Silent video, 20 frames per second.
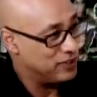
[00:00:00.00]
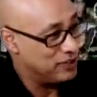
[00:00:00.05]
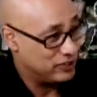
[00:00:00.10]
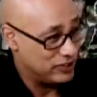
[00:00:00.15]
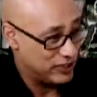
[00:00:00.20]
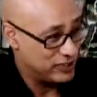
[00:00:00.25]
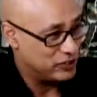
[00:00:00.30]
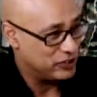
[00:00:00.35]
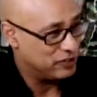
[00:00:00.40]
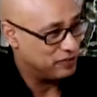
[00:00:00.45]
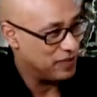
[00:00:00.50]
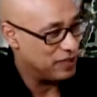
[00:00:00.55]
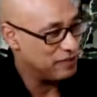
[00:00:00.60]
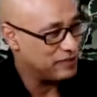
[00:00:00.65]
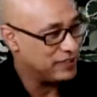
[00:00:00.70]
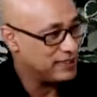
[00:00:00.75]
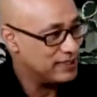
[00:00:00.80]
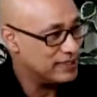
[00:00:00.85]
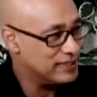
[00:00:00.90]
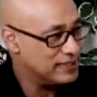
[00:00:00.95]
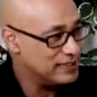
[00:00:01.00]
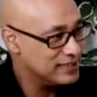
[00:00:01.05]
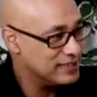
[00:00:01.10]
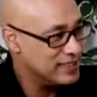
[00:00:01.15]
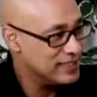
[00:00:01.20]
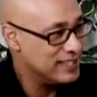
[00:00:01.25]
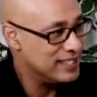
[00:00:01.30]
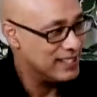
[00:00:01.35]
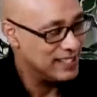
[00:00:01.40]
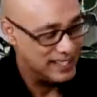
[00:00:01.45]
rest of Africa.
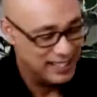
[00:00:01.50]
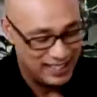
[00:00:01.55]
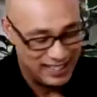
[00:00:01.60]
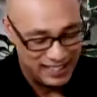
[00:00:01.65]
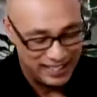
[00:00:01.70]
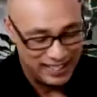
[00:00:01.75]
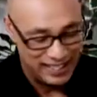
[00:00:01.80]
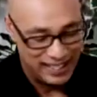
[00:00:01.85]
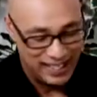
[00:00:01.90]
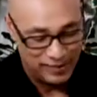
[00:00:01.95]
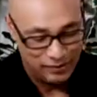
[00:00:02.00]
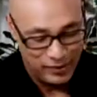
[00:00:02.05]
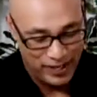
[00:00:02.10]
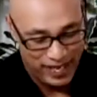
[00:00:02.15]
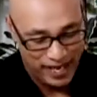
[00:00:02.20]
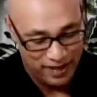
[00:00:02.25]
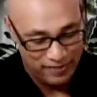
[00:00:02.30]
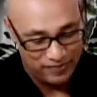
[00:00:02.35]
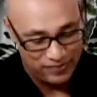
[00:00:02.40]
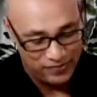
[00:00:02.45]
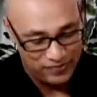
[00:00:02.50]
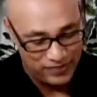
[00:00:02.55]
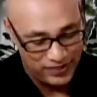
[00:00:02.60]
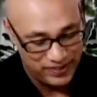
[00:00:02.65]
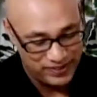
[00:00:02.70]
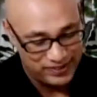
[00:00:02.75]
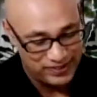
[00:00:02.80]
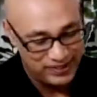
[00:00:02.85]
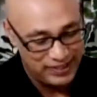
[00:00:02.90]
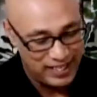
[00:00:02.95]
We have
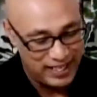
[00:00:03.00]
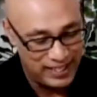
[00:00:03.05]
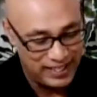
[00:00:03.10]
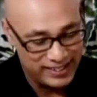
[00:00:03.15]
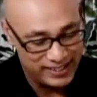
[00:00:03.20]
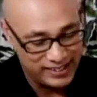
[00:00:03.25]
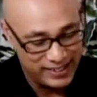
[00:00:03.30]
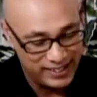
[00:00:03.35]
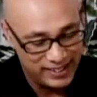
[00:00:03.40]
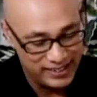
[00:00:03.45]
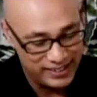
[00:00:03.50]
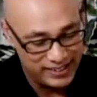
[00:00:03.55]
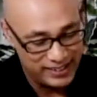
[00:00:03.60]
Alassane